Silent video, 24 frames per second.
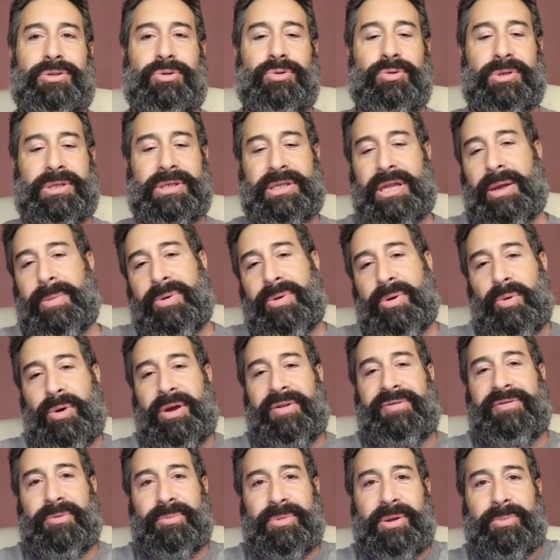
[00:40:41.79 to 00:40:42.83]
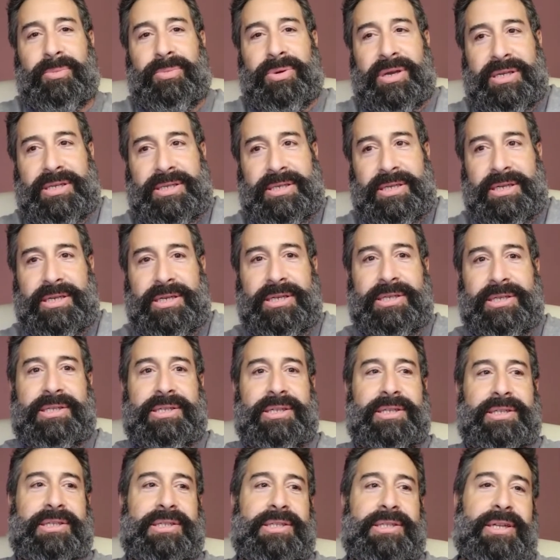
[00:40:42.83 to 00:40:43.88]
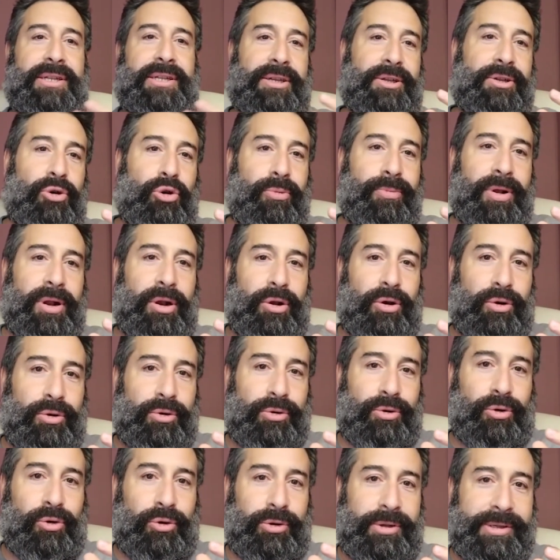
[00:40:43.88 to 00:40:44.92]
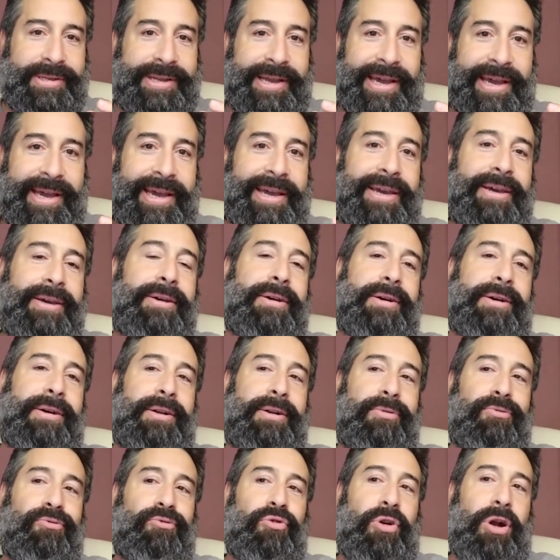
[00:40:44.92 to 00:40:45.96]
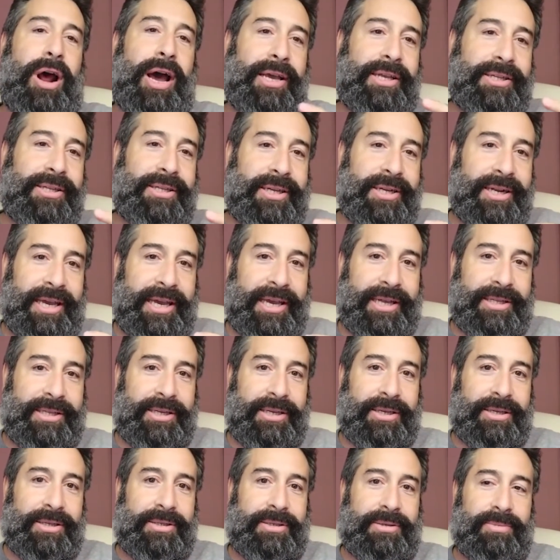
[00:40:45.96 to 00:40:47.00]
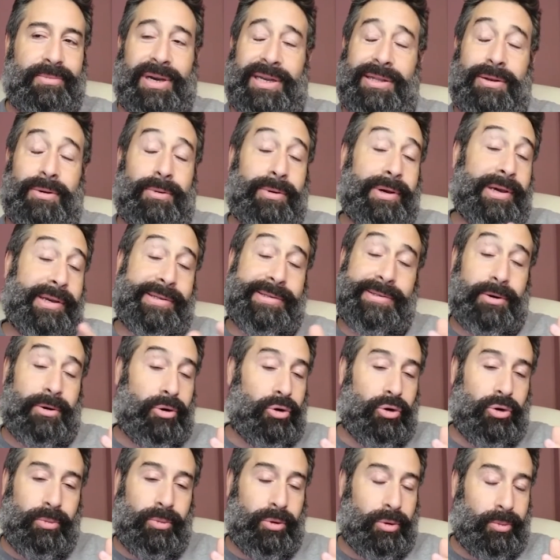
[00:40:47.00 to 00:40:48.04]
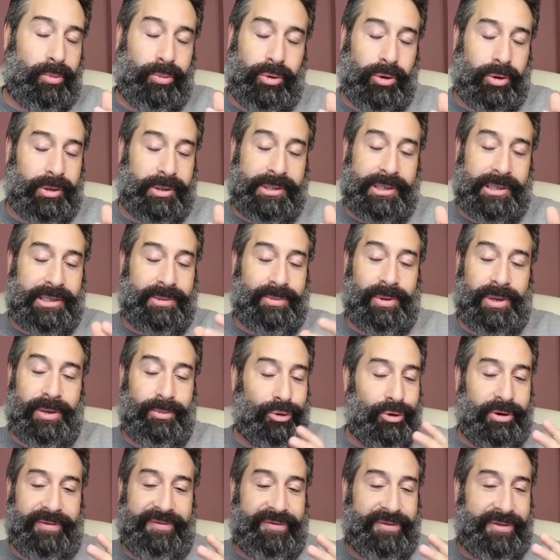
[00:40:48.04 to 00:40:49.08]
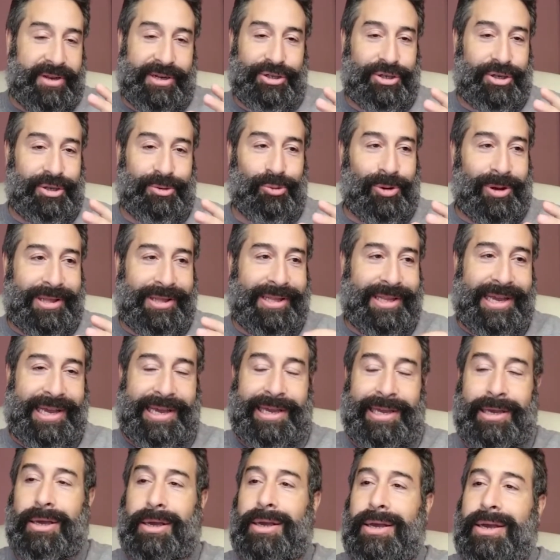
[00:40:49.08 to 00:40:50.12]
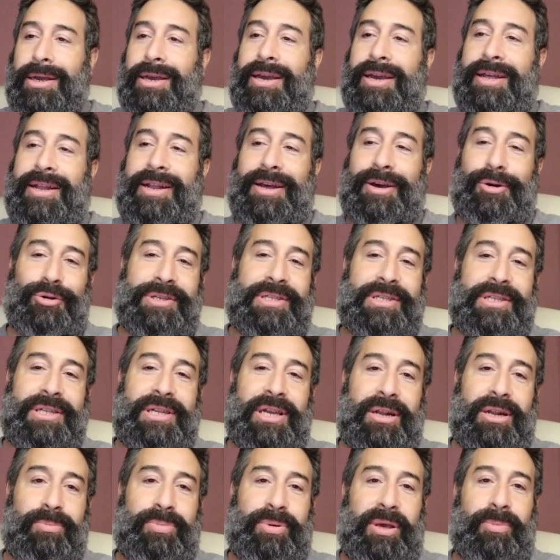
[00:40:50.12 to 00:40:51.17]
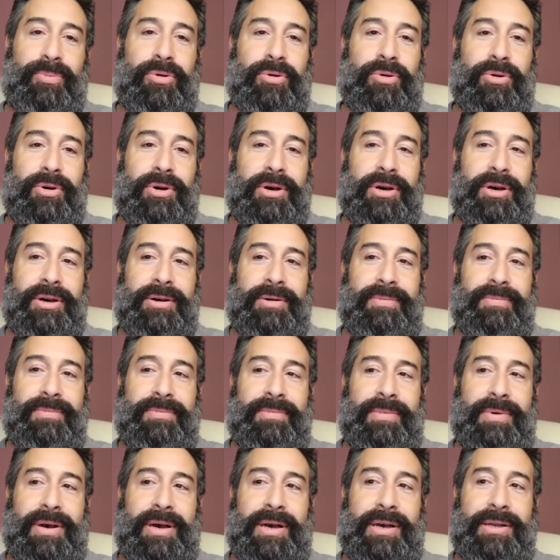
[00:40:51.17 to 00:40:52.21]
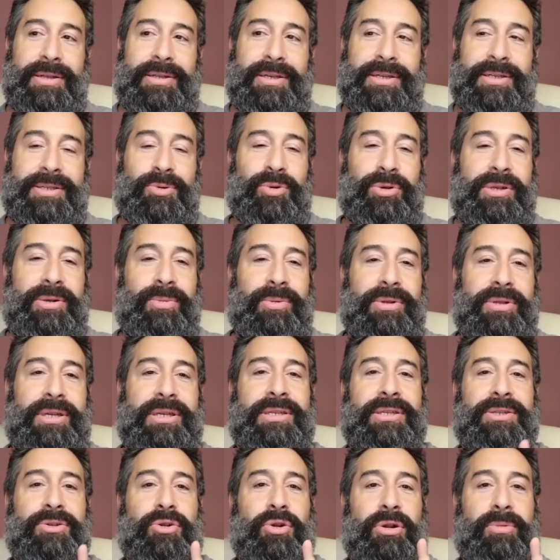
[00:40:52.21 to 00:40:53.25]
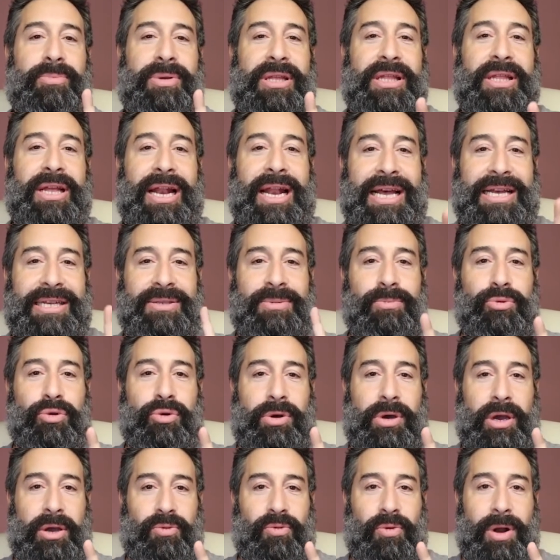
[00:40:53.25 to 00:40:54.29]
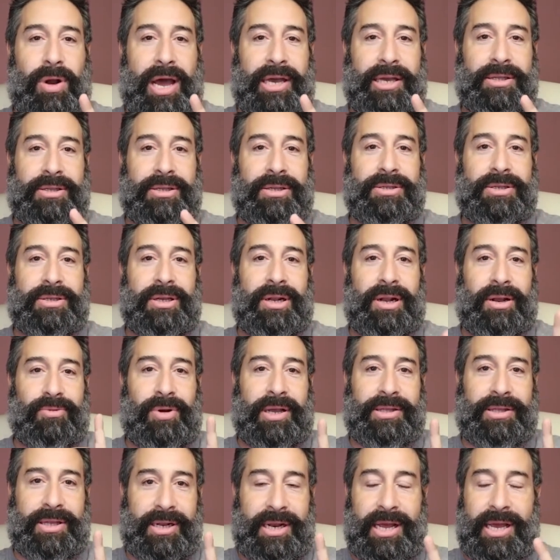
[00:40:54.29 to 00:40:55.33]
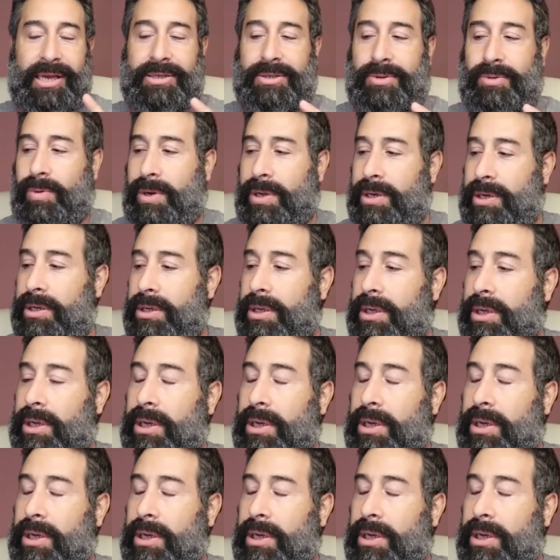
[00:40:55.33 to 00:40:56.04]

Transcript: to step away from the business and sit at home alone all day and write and edit. By the way, it's a horrible process, but I'm going to finish it one day. And I always tell people um, this was this is going to be the last book I write until I write the next one.